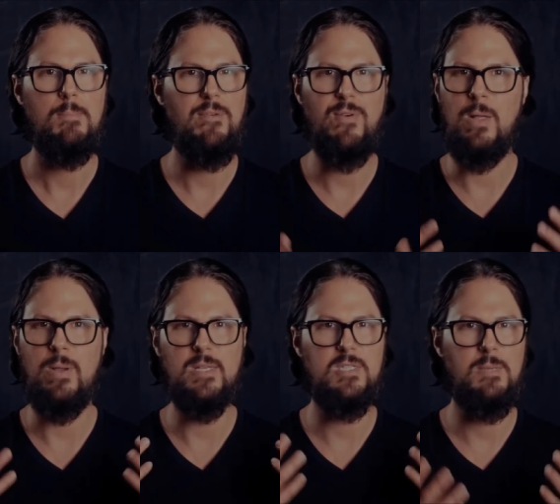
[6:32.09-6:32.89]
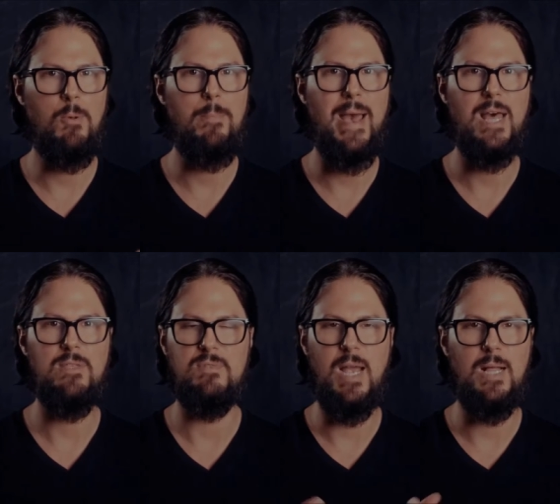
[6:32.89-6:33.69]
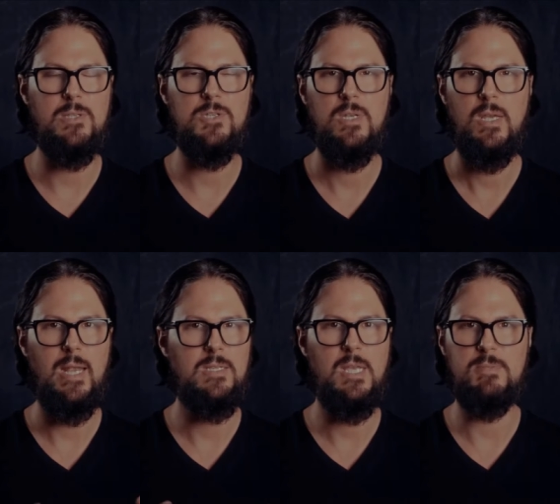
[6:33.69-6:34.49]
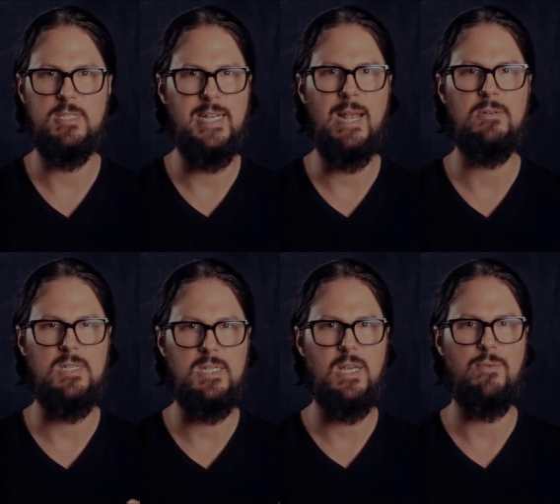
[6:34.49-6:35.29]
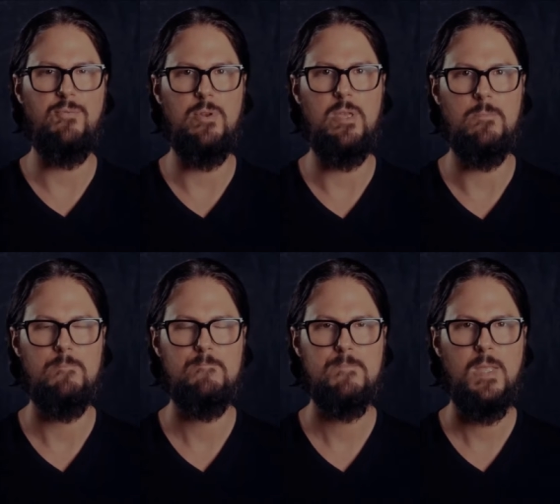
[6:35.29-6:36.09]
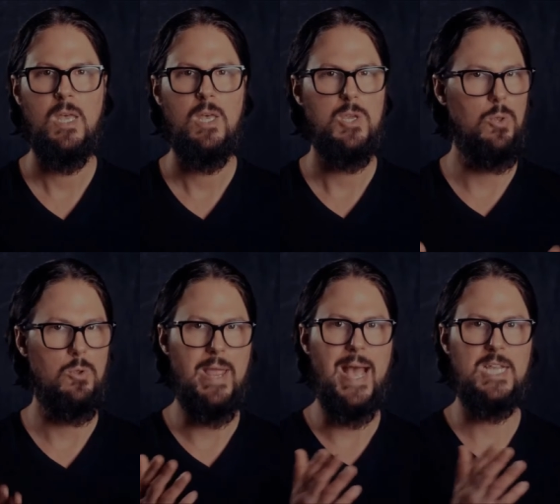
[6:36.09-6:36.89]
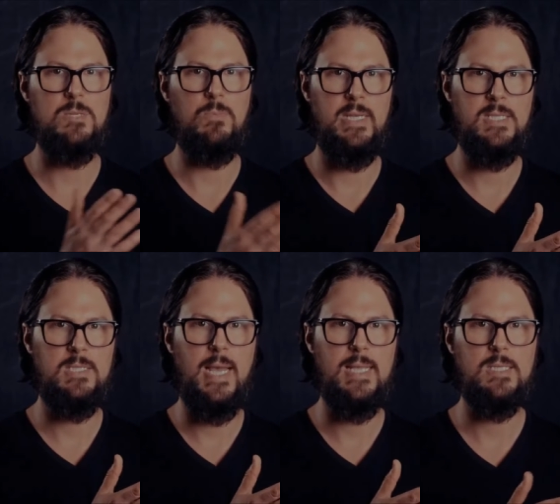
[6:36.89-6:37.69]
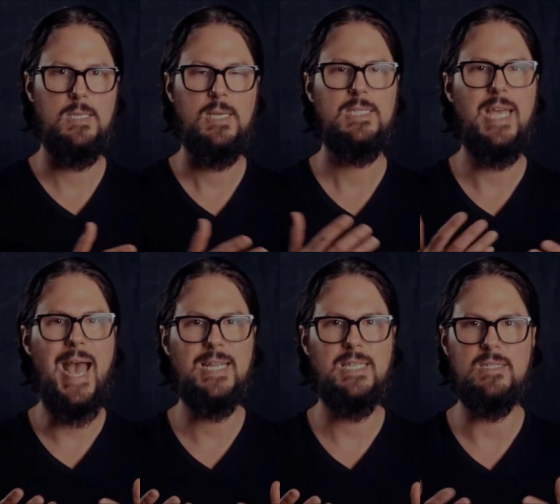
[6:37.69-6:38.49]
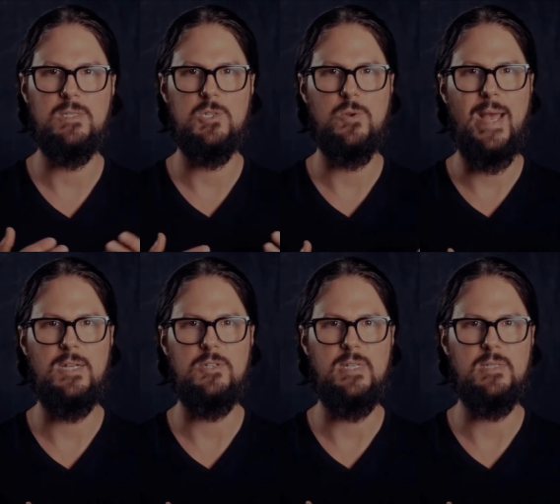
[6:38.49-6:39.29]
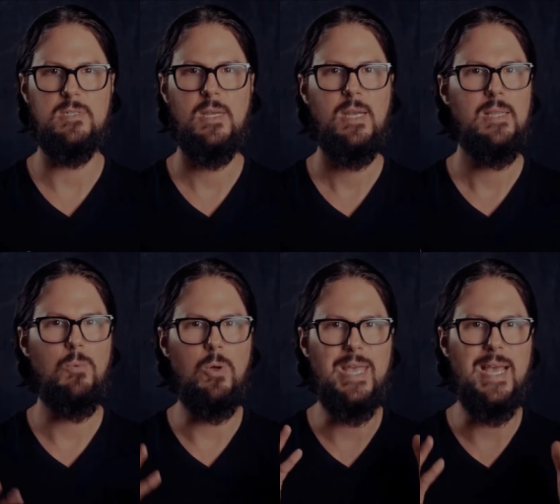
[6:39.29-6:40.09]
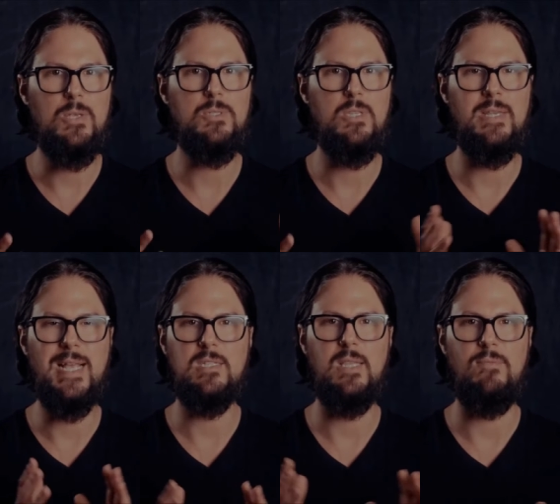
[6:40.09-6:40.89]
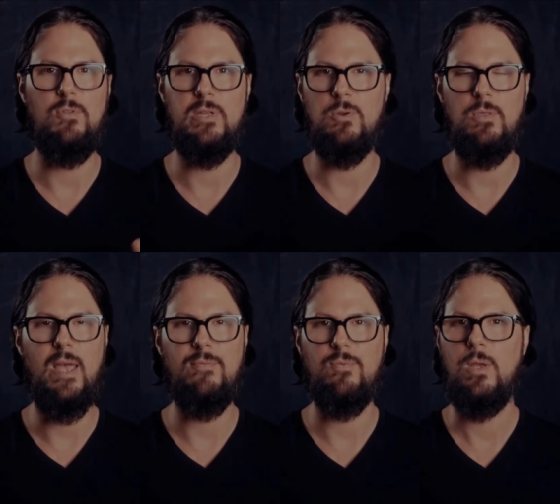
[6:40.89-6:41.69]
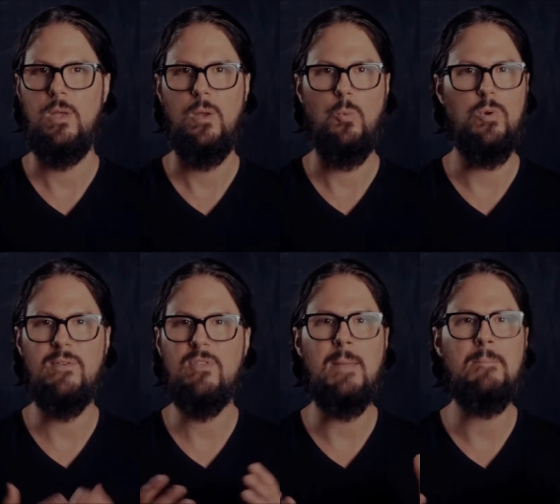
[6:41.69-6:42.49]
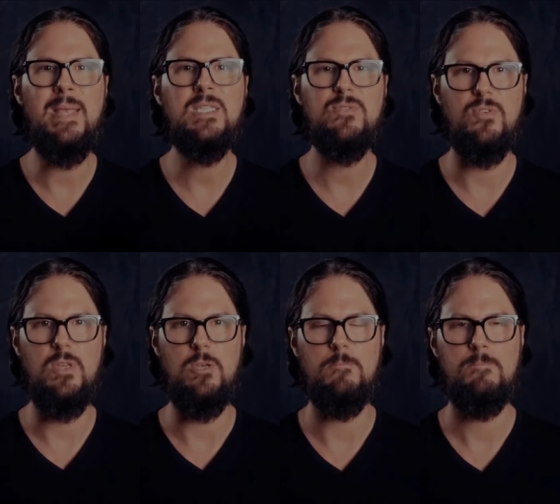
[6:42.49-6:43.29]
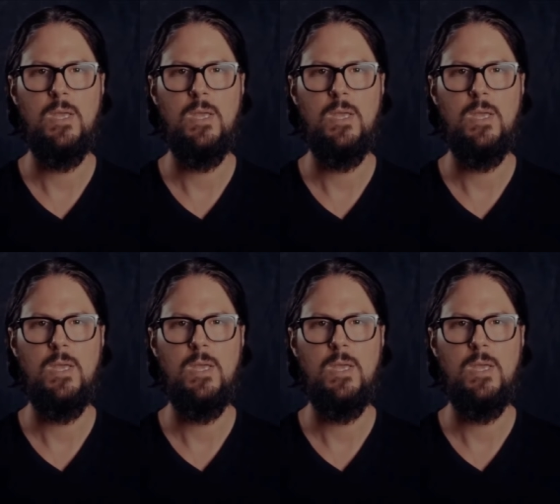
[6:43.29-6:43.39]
by following a simple path of knowledge and tips laid out in detail for you. You'll learn actionable insights, tactics, and strategies that will get you to the next level in your life, whatever that means for you.